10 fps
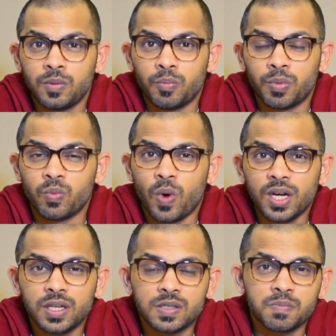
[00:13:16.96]
But
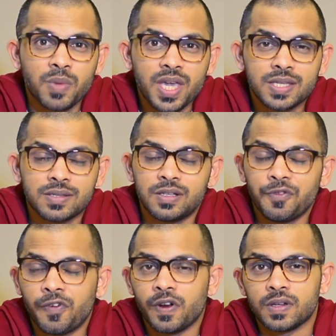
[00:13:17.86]
what it makes
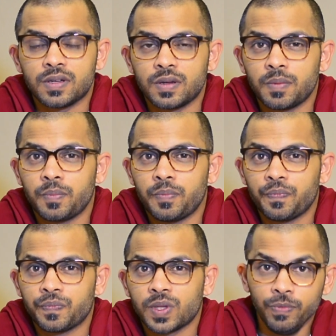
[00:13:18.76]
different,
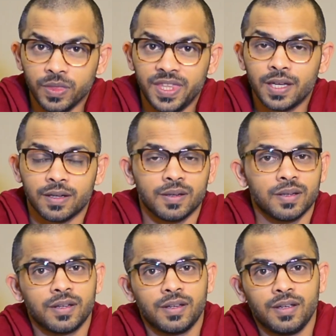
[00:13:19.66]
then
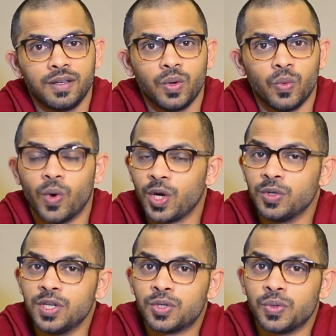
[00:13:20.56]
what you
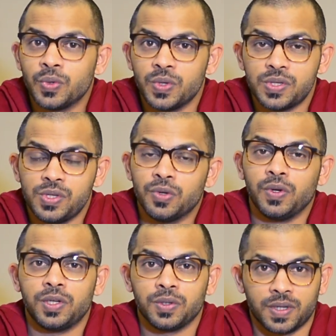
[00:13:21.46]
need to do is you
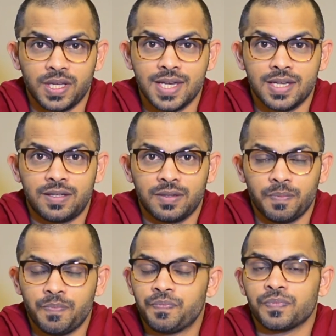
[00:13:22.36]
need to create
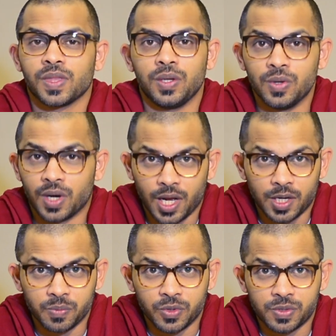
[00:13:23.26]
your
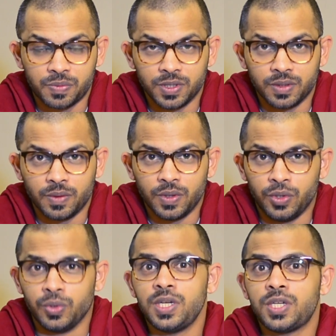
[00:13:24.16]
atmosphere.
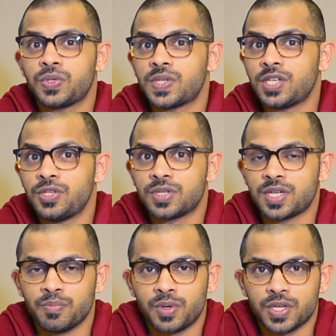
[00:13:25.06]
You need to set your
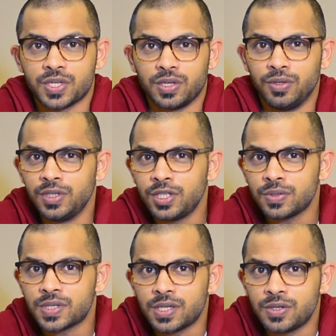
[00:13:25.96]
temperature. You need to
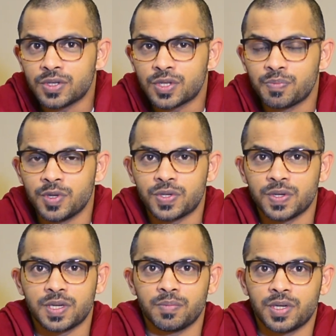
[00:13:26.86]
set your spiritual
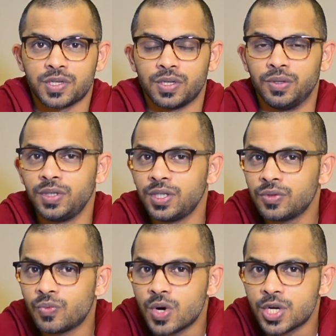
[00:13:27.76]
temperature. You need to
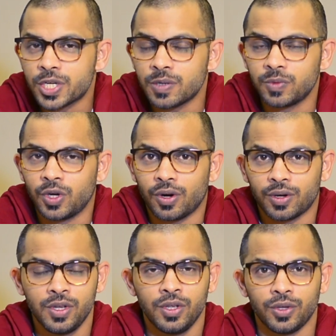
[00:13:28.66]
worship
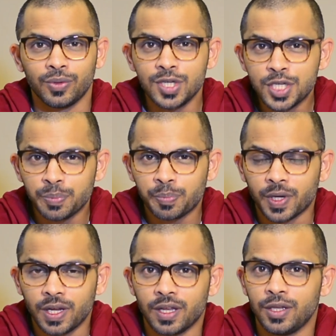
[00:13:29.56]
God. You need to
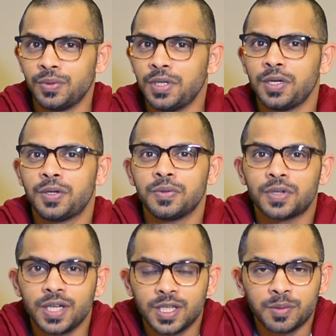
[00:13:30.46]
pray. You need to
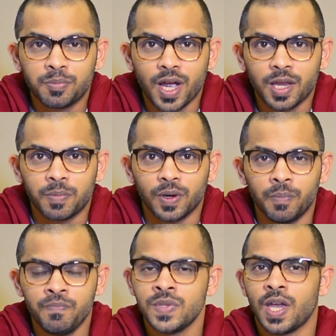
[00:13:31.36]
read the Bible,
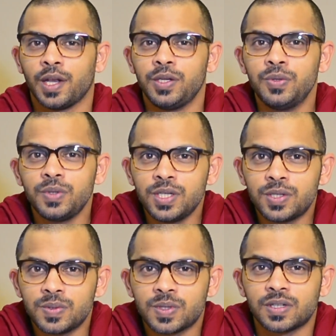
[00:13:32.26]
and you need
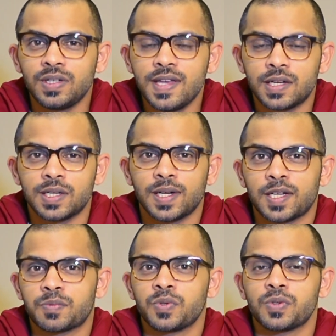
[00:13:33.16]
to create an
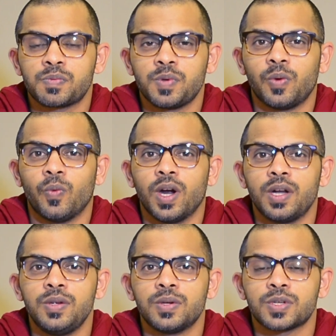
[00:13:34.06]
atmosphere where
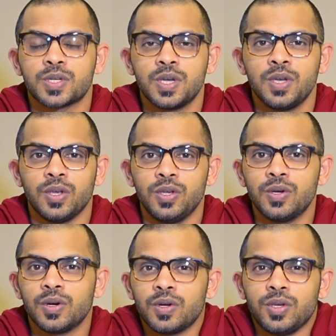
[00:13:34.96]

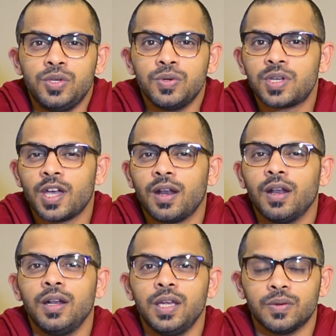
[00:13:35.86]
you
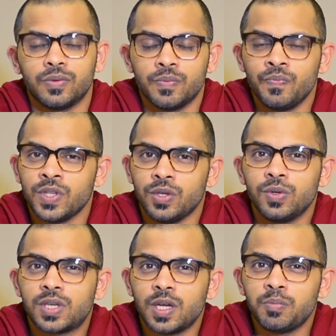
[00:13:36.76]
can live. You
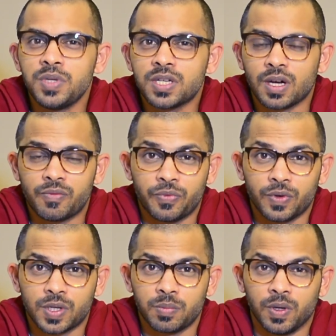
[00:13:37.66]
can be
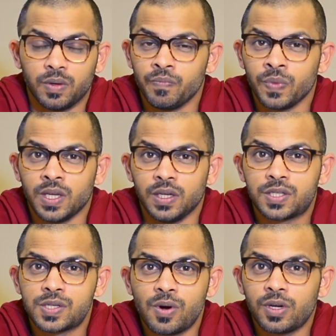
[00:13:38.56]
comfortable.
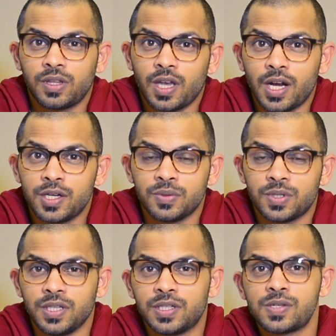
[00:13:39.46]
It's not their
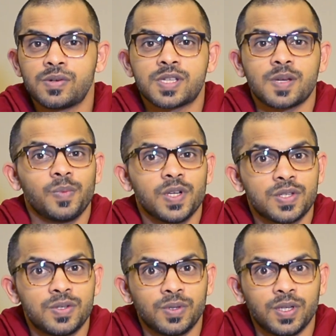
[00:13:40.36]
duty. It's not somebody's
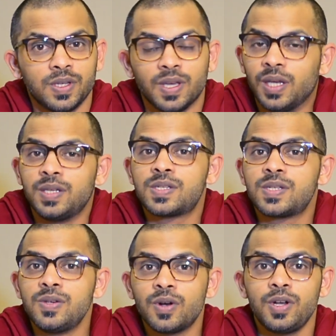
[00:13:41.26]
duty. It's
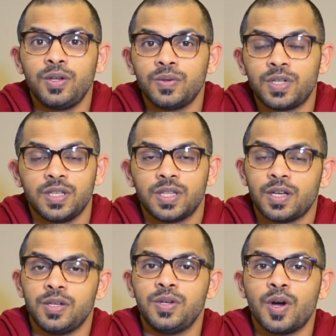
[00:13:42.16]
your duty
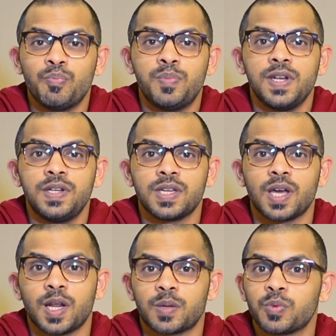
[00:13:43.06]
that you are building an
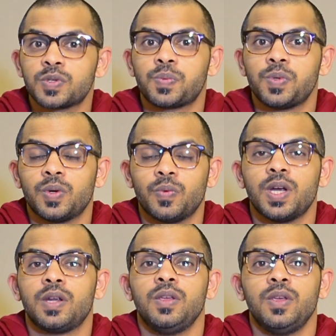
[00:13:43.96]
atmosphere
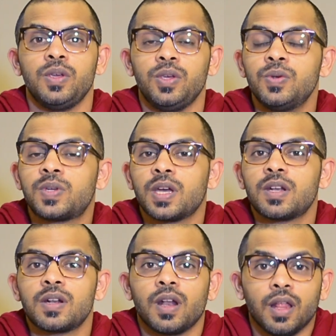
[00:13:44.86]
where you
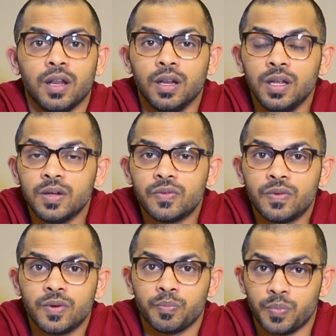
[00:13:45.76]
can live
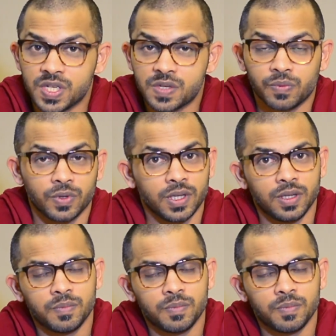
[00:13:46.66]
peacefully.